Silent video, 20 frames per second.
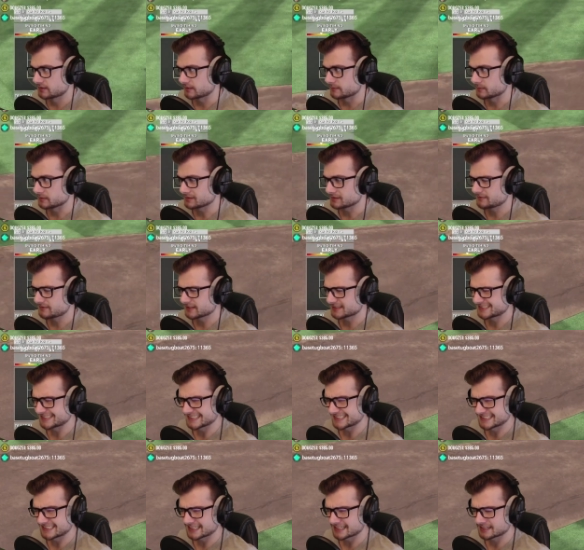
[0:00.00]
I believe that's
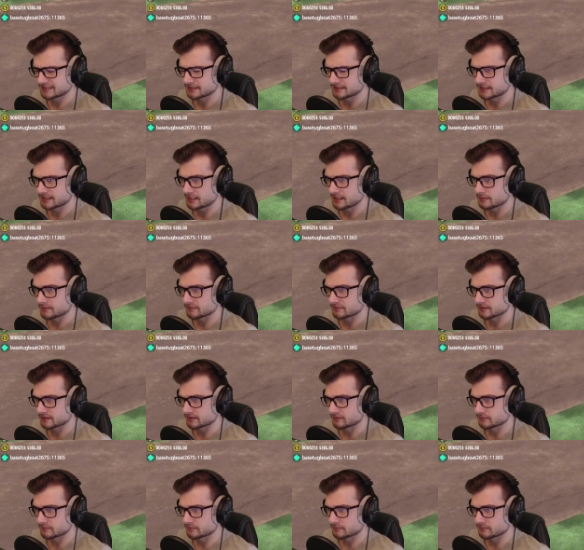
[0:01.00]
his second of the game, if I can